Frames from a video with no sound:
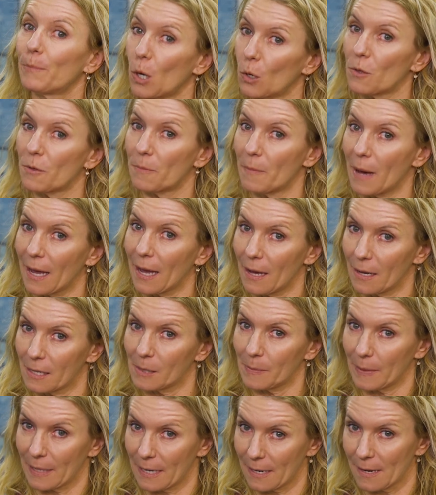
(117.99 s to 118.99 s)
Both my
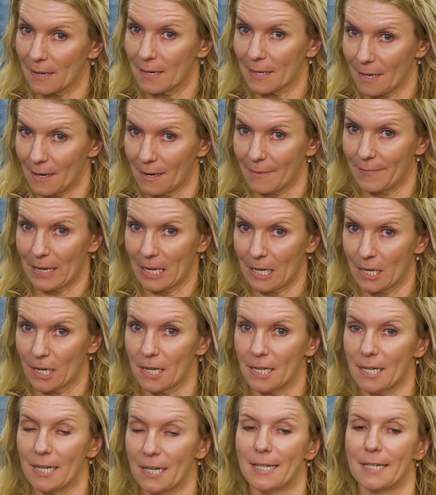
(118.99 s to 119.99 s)
husband and I come
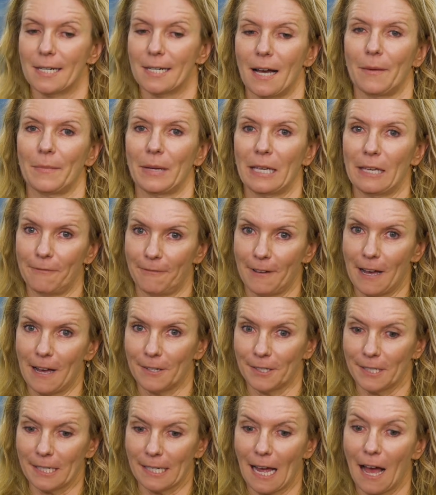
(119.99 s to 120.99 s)
here. He
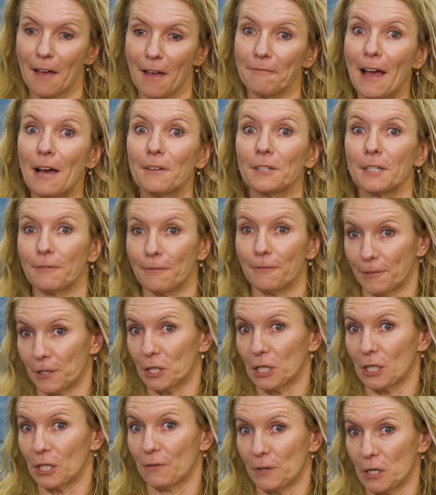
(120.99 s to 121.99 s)
found it, I found it
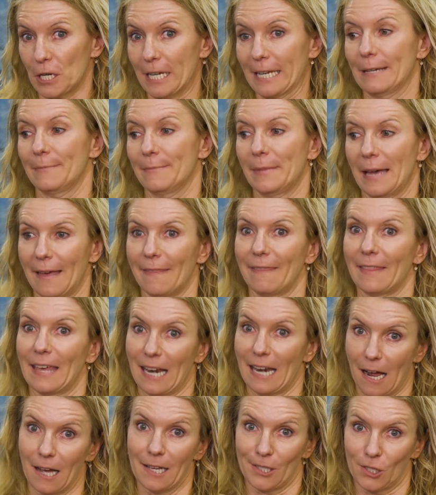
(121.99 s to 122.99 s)
first for him, and
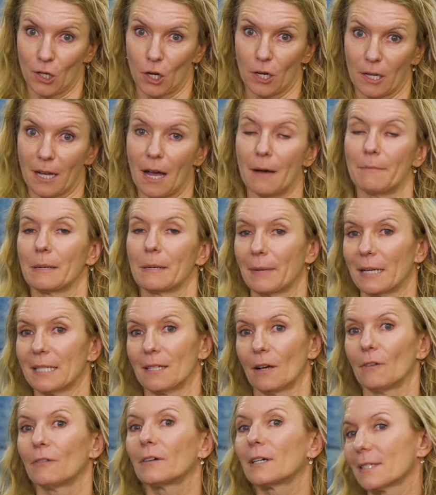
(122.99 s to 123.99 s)
then I started coming
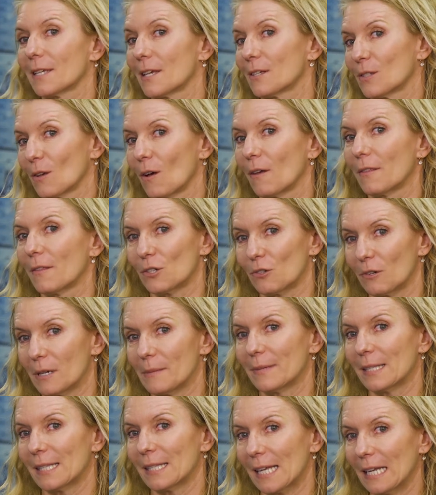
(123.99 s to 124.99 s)
myself because I saw the
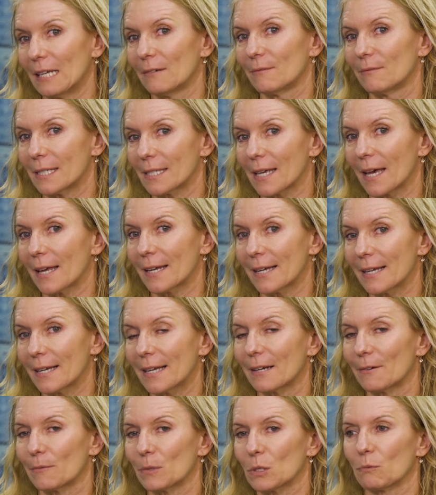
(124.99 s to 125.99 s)
treatment that he was getting,
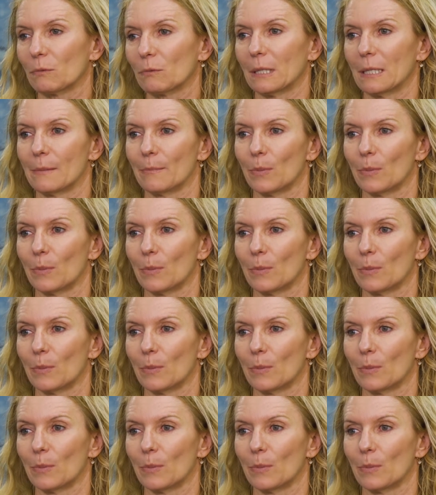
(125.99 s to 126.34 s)
and it was really